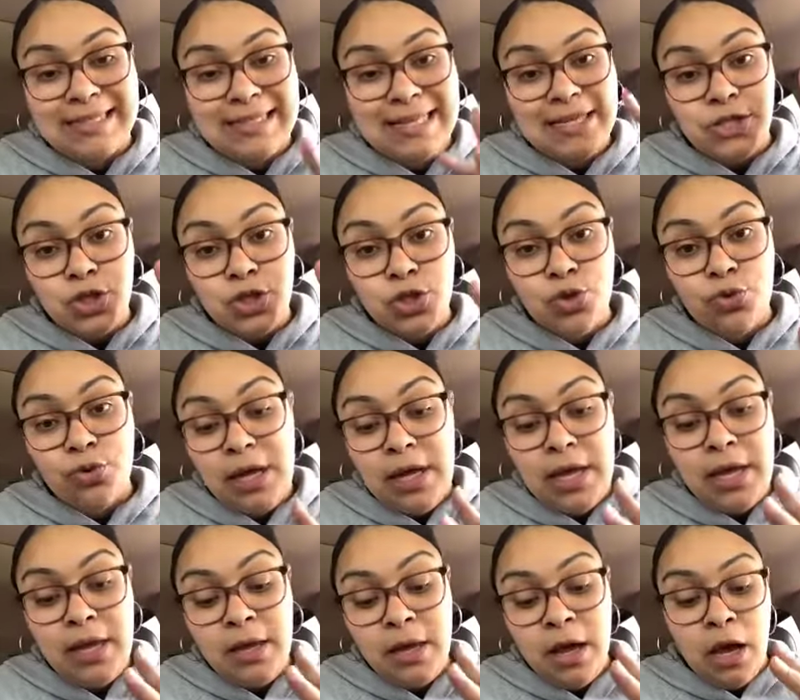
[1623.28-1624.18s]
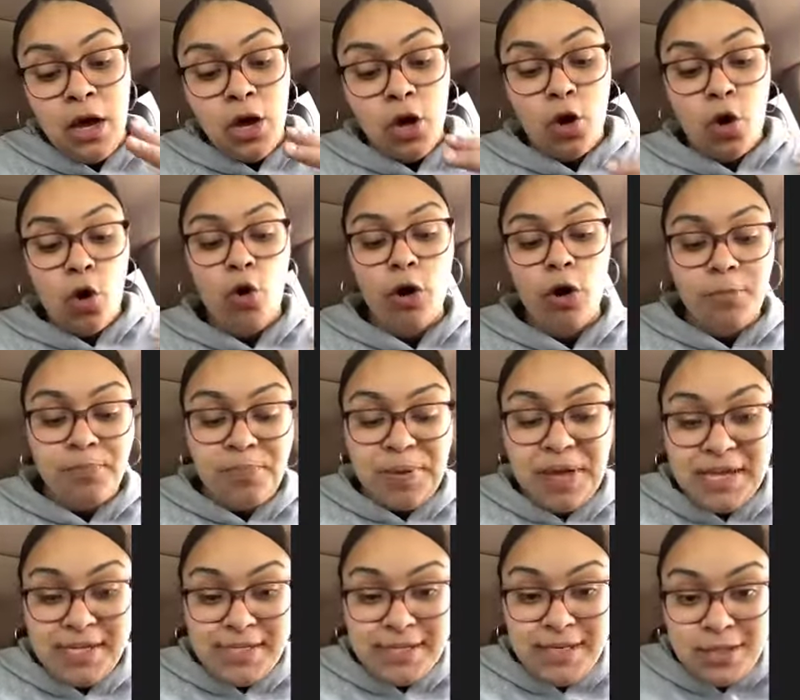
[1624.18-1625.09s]
these three core
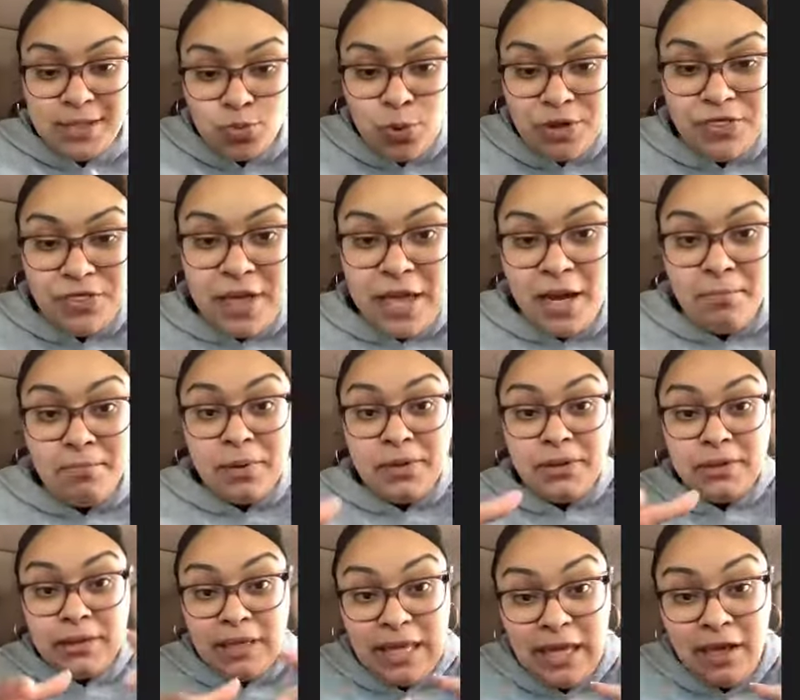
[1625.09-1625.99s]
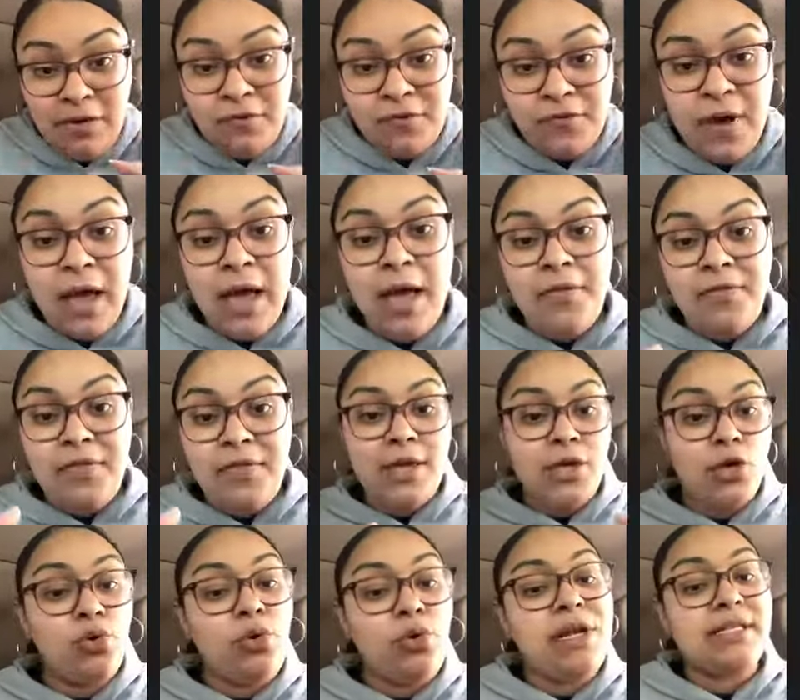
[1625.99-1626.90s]
pieces within belief that
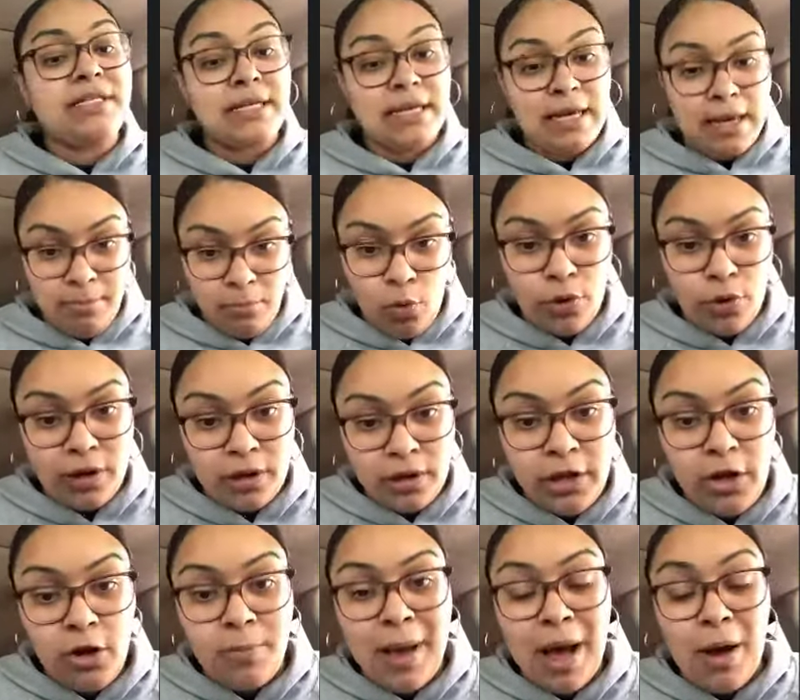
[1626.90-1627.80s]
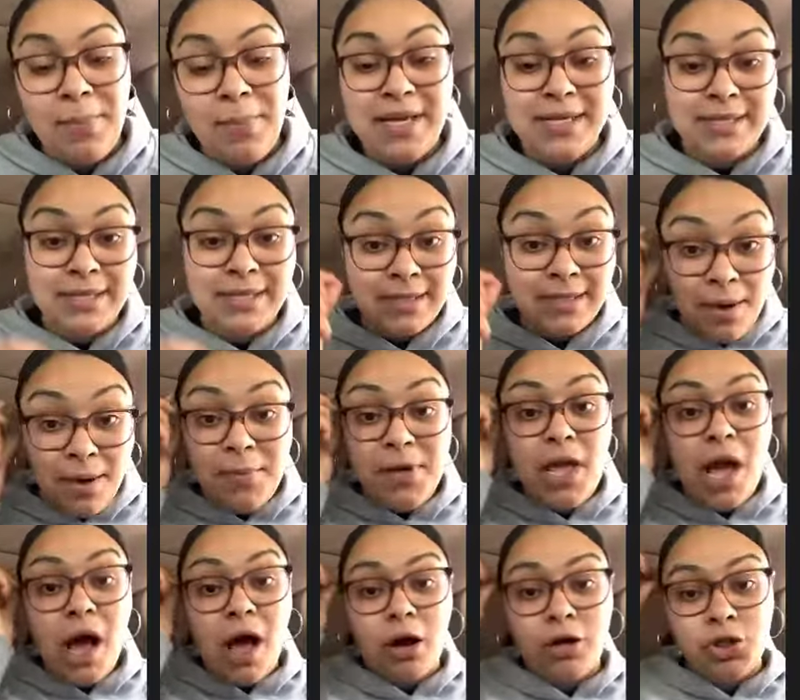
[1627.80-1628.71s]
you need to get more clear about because some of
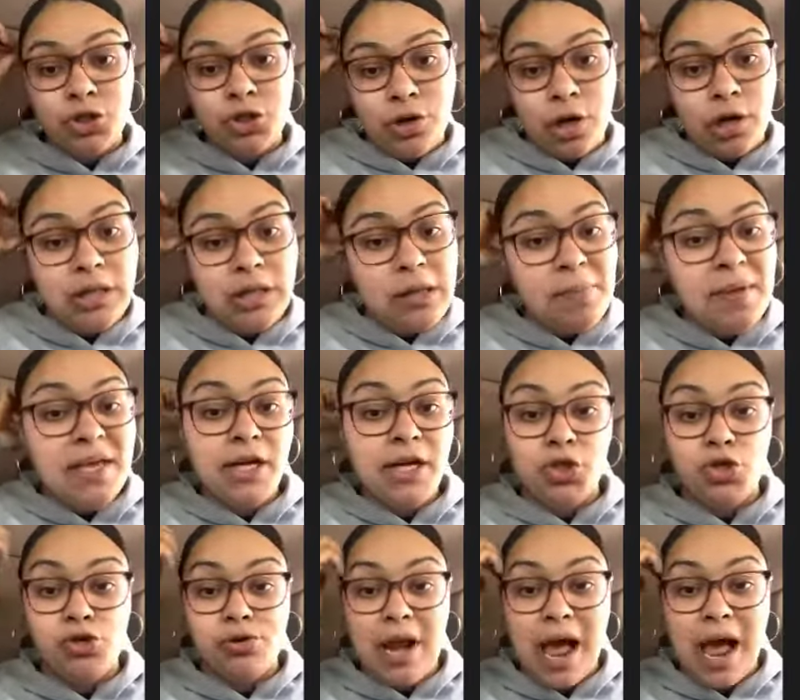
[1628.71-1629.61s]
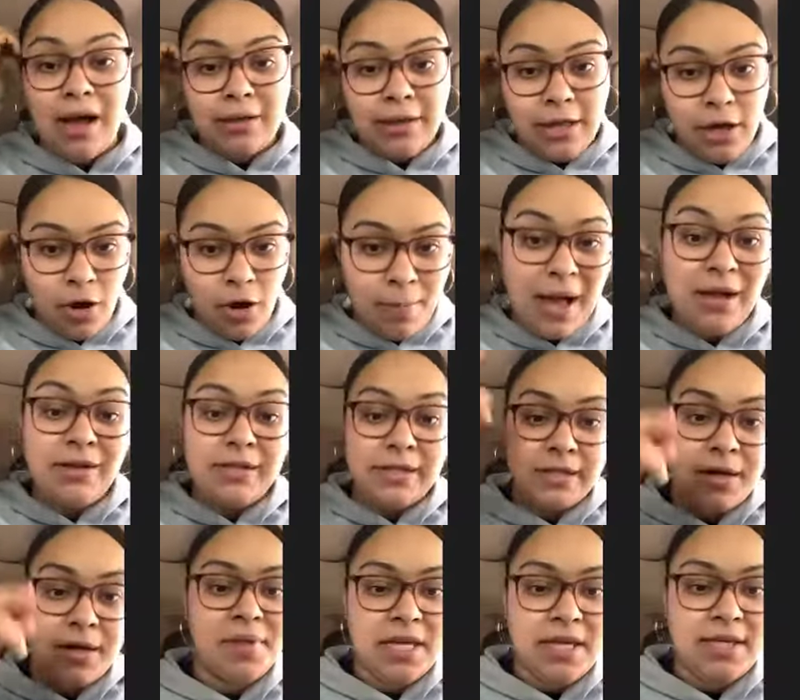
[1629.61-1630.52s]
y'all are struggling because you're not clear about
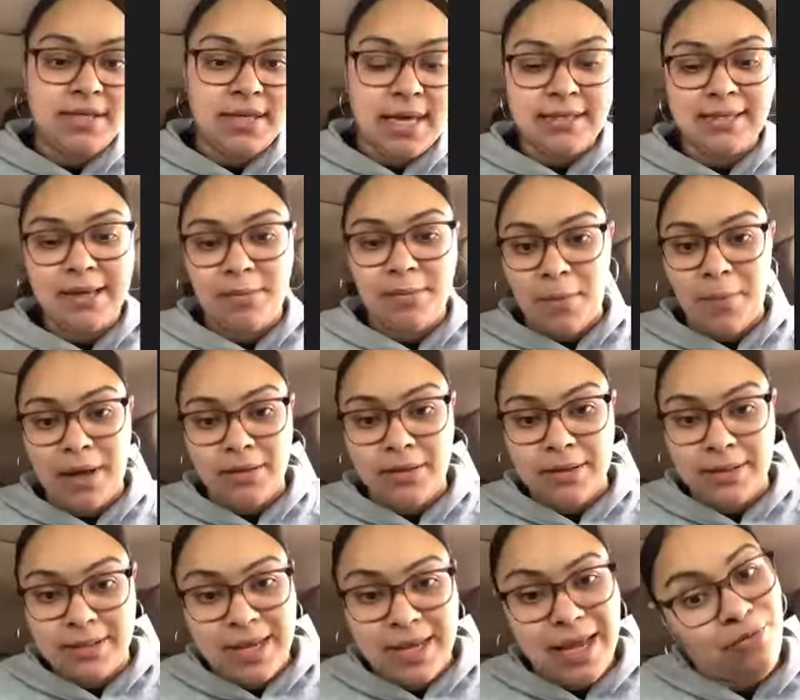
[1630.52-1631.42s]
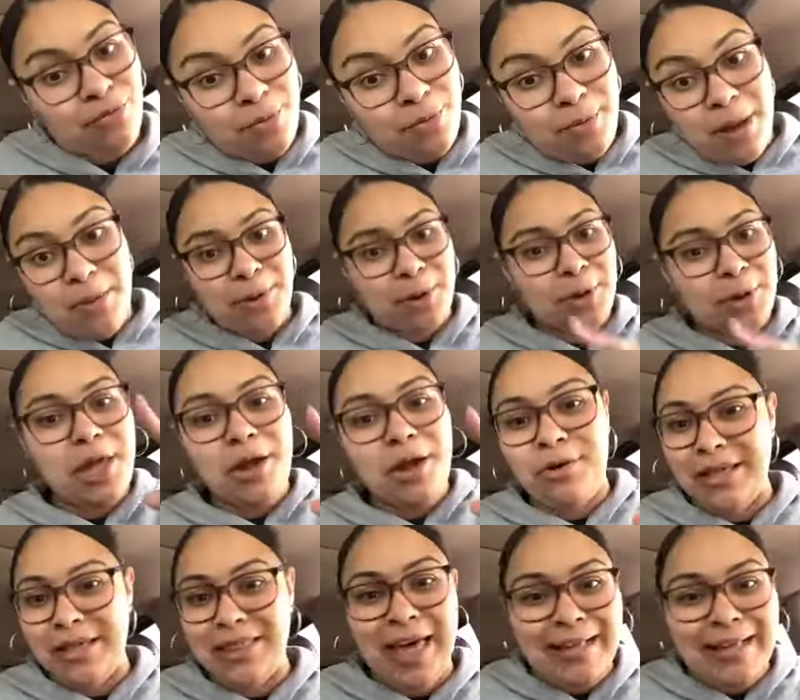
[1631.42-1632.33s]
some of these things I'm about to say. Remember,
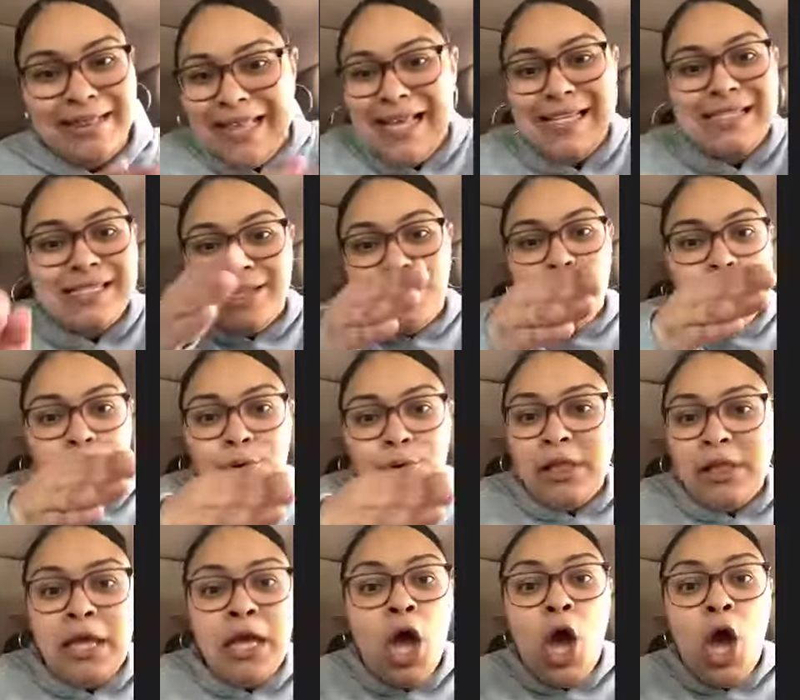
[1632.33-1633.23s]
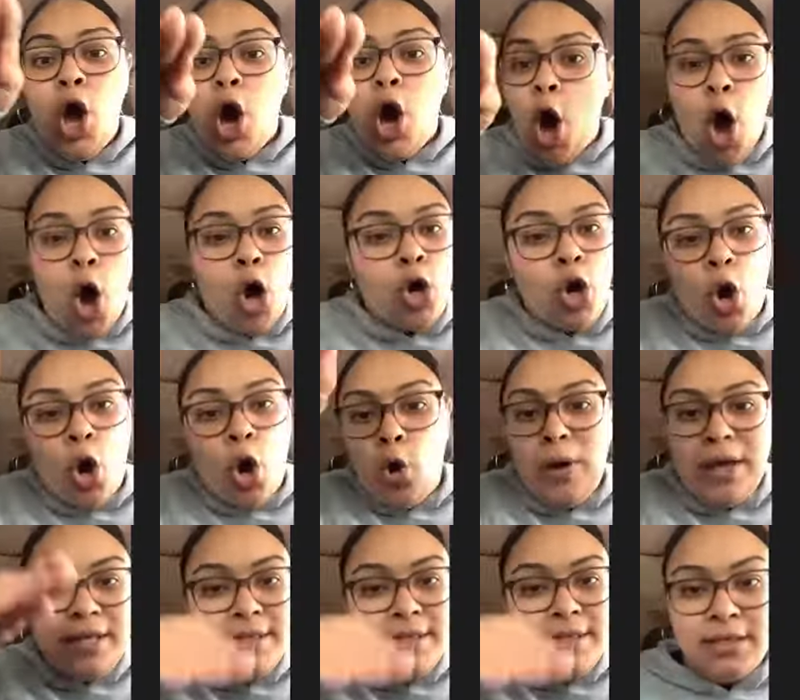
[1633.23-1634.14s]
clarity, like these literally all go
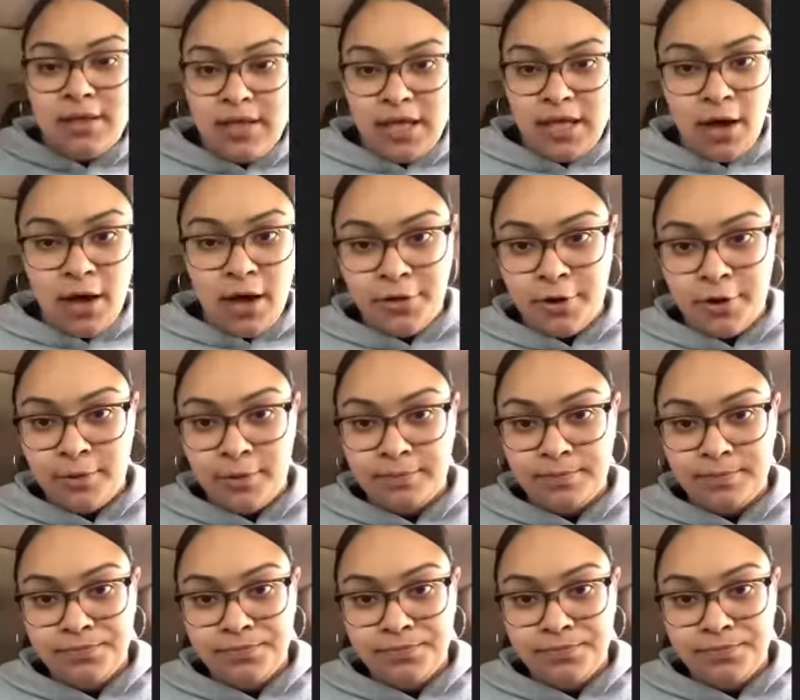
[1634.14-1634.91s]
into the other.